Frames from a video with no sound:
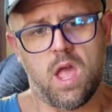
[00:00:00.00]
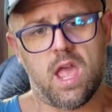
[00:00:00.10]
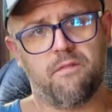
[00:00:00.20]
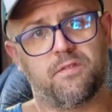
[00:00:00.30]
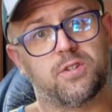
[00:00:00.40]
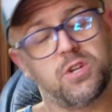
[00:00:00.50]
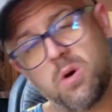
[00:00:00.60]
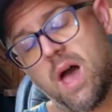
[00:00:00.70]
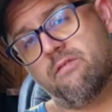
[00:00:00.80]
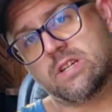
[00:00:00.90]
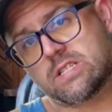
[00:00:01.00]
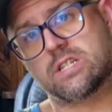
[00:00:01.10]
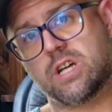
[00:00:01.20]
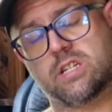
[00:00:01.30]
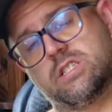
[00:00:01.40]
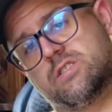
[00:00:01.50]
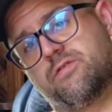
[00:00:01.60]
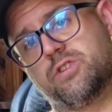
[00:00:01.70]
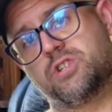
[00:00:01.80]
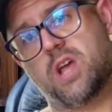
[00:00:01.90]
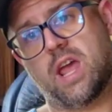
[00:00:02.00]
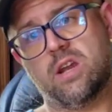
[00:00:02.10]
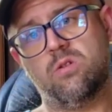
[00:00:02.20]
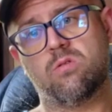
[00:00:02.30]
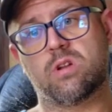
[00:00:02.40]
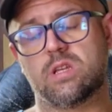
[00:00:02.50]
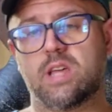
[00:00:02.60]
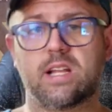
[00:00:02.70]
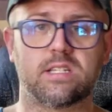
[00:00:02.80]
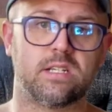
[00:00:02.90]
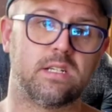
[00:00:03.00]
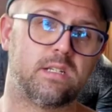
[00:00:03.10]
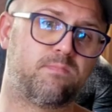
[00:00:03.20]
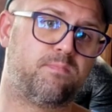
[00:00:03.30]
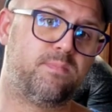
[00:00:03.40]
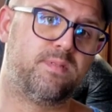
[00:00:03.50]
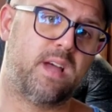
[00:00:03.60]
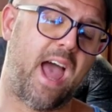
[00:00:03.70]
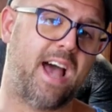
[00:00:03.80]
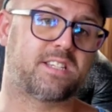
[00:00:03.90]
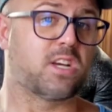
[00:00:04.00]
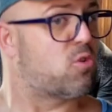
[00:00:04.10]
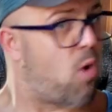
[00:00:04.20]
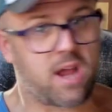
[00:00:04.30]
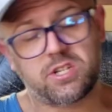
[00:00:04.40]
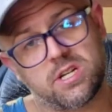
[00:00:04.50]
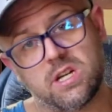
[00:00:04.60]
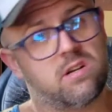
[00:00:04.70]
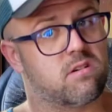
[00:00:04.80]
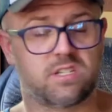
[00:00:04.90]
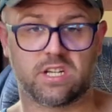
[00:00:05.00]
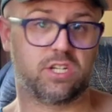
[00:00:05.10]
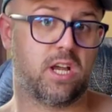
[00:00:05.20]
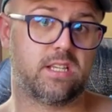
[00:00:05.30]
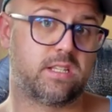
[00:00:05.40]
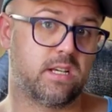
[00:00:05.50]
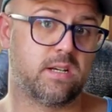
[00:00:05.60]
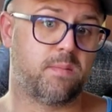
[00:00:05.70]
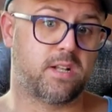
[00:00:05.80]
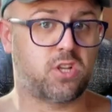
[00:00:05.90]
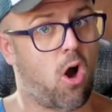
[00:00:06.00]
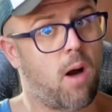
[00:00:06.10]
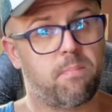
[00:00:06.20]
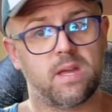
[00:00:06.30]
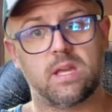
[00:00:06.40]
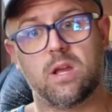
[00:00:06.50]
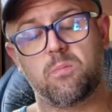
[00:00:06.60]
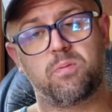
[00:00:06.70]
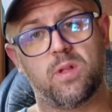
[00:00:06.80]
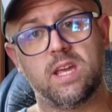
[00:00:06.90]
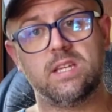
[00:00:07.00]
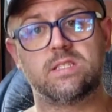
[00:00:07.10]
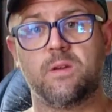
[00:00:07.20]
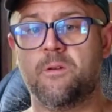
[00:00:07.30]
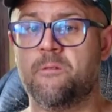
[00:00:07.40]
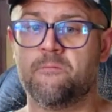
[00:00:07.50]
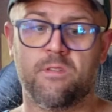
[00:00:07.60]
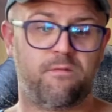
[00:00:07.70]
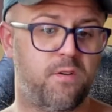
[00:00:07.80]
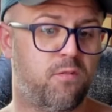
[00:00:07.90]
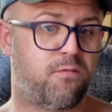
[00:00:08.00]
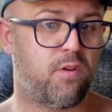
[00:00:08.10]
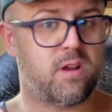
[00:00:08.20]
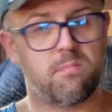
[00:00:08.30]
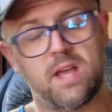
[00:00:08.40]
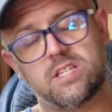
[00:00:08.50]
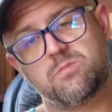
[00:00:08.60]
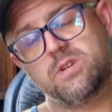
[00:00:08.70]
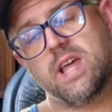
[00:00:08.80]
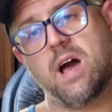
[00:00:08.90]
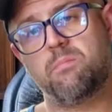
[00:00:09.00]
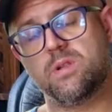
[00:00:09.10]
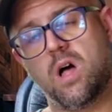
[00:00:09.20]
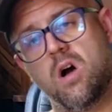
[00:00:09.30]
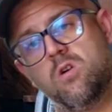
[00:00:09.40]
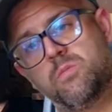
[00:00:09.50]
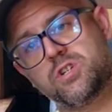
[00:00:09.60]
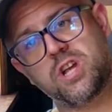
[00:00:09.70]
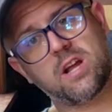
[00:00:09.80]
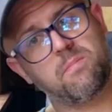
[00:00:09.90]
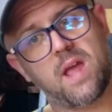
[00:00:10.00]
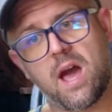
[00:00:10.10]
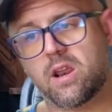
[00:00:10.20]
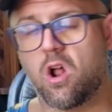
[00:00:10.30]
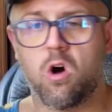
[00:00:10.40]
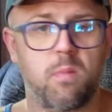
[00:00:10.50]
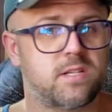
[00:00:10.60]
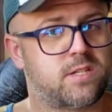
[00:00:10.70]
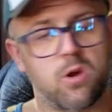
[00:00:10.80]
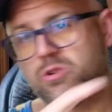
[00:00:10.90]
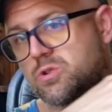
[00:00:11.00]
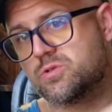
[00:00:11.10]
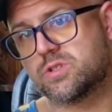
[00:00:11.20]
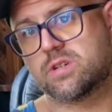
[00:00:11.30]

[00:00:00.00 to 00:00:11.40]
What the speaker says: If you do have any suggestions for the channel, or you'd like to ask a question or suggest a topic, please feel free to message me down below, but check me out on all my socials.